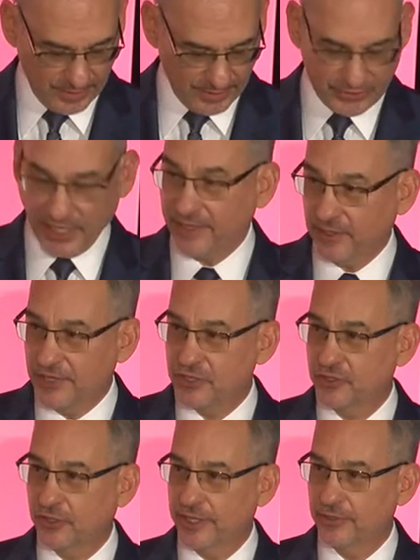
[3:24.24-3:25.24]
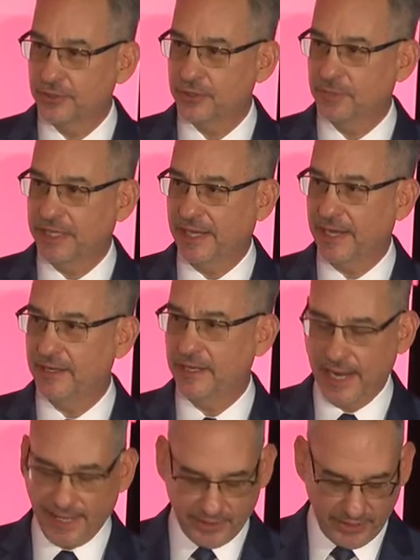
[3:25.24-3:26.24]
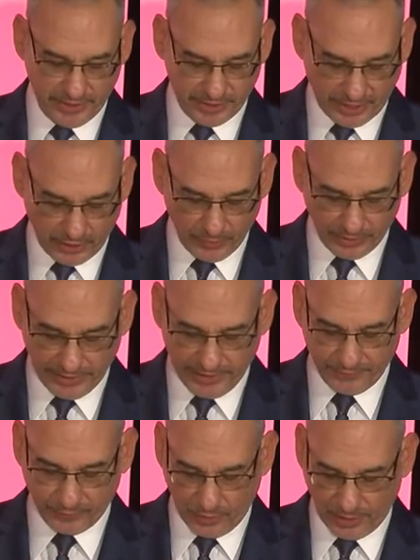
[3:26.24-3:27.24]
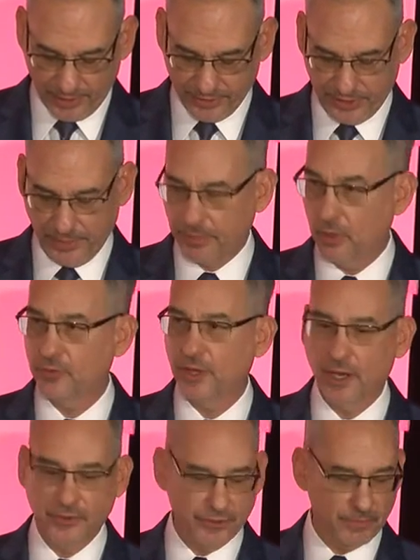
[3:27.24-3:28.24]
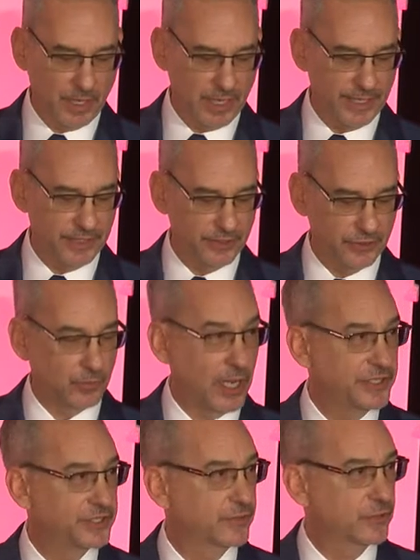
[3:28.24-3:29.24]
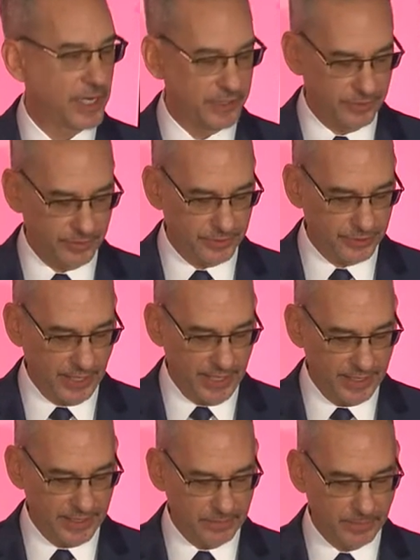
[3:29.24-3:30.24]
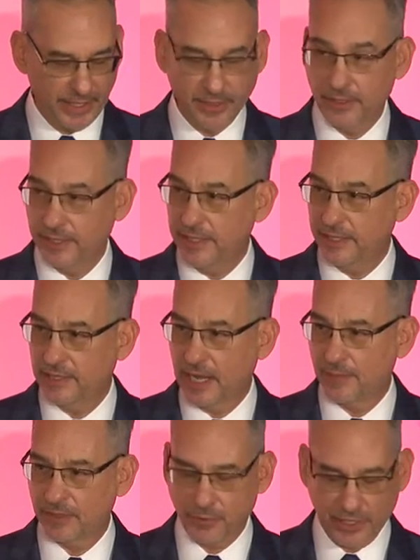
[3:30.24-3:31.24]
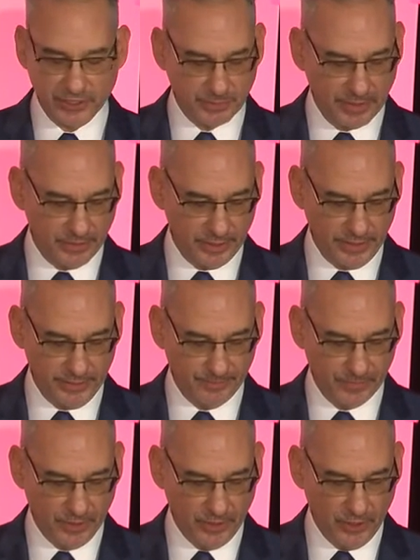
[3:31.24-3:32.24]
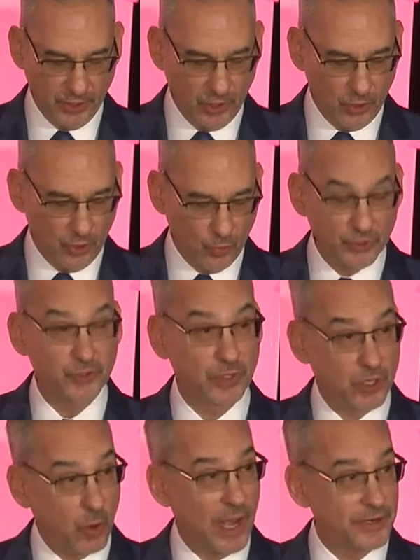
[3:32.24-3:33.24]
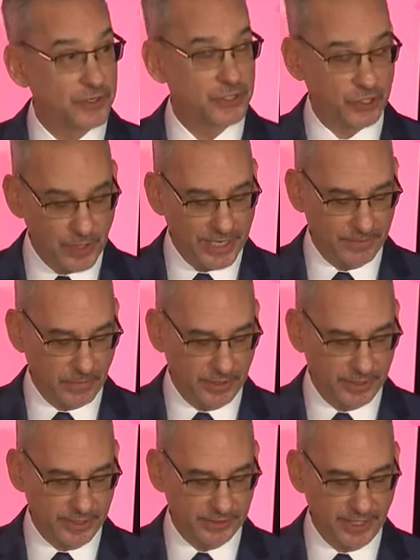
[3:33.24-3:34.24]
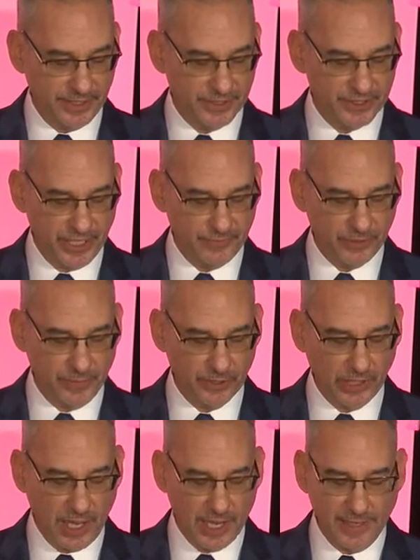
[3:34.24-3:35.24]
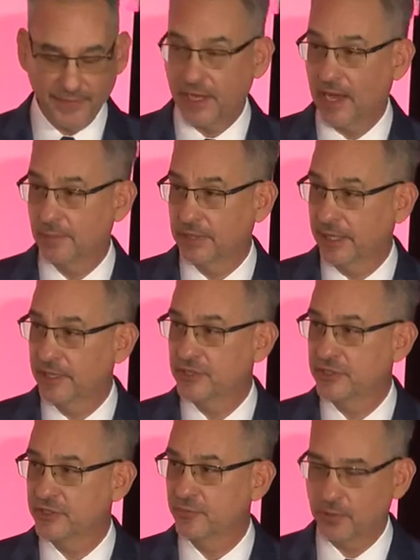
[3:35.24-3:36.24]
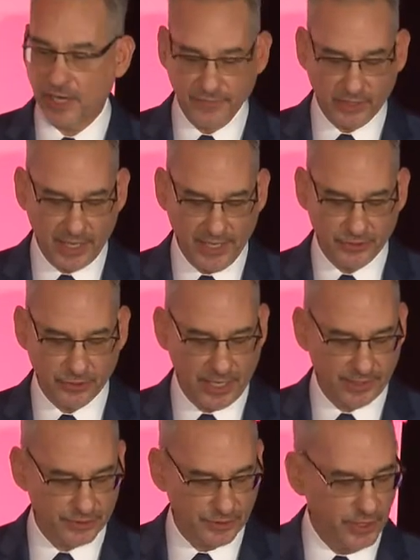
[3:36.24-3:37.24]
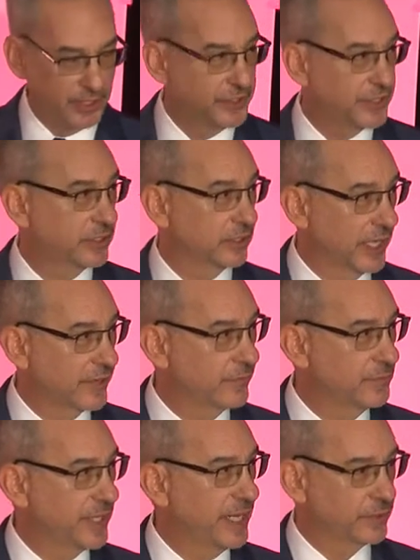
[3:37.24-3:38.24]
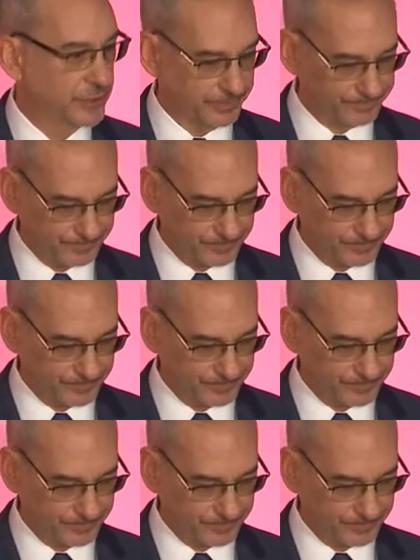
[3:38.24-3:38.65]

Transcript: State legislators began enacting debtor relief laws that both undermined the rights of creditors and impaired economic prosperity, which requires a credit market that can safely rely on the obligations of private contracts to collect from debtors.